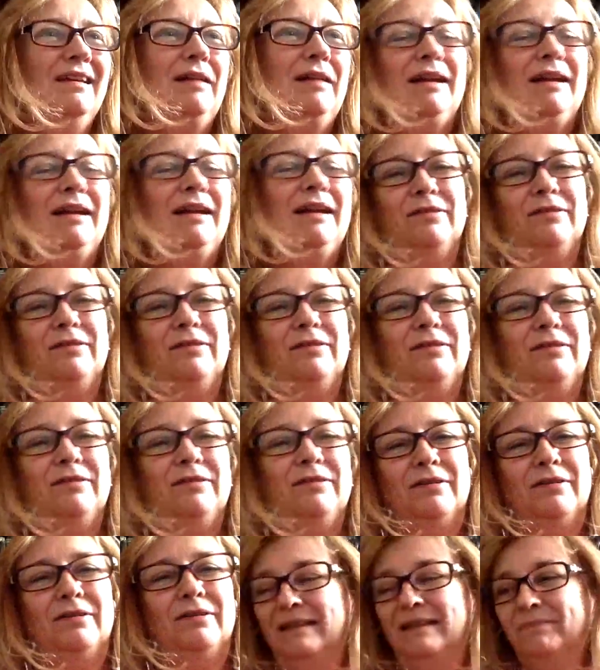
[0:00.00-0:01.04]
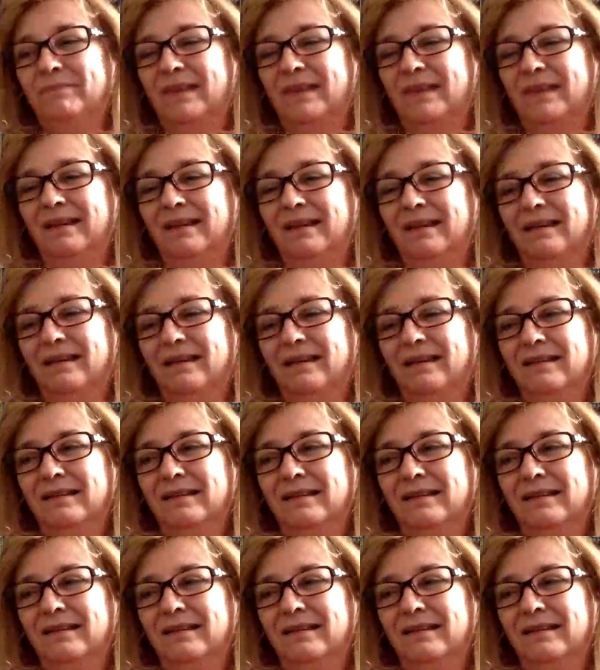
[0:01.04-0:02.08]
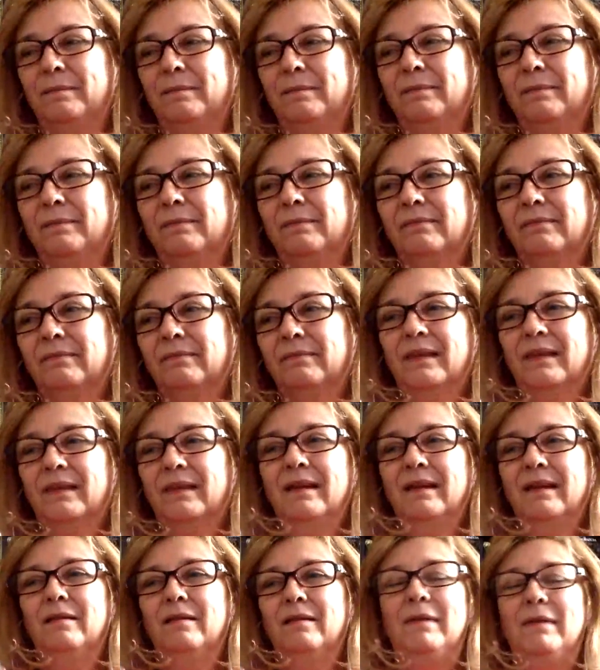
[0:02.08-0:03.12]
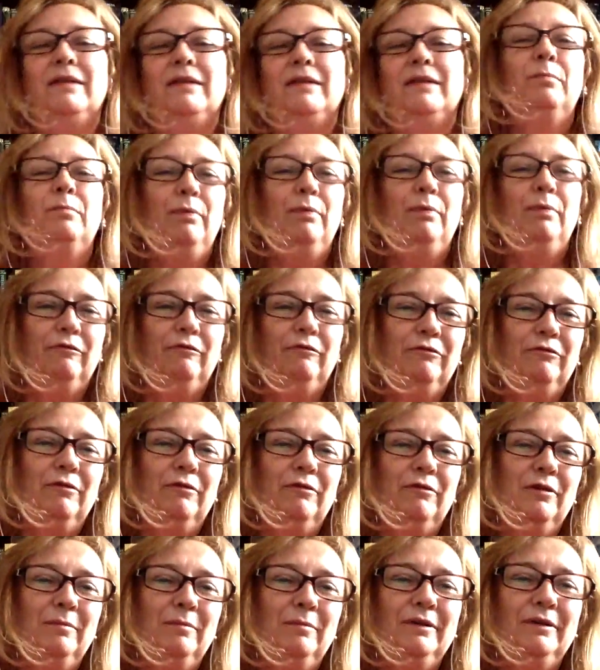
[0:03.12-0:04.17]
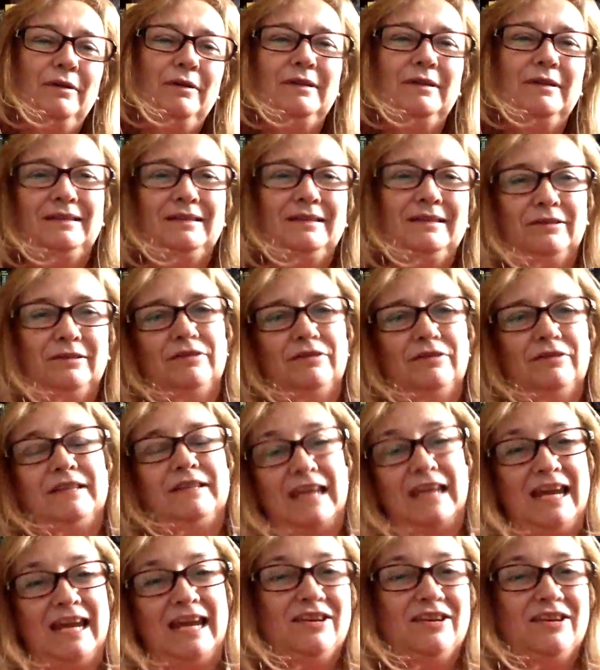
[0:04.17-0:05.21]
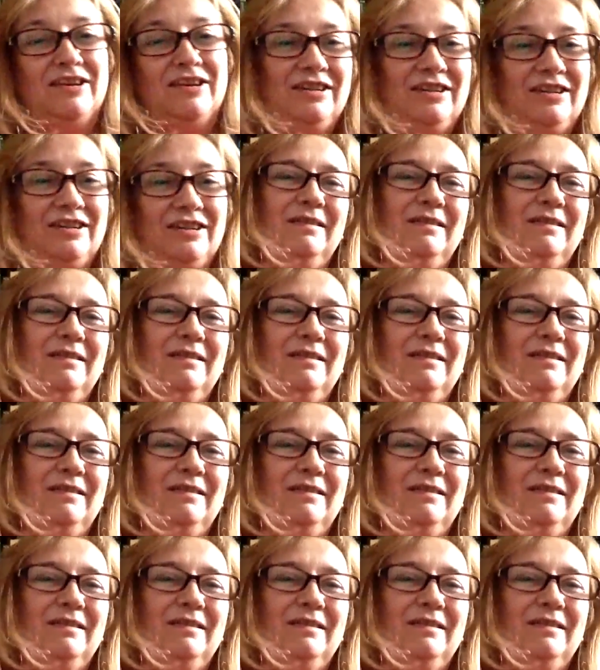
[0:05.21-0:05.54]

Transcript: regularly uh, made a performance on stage.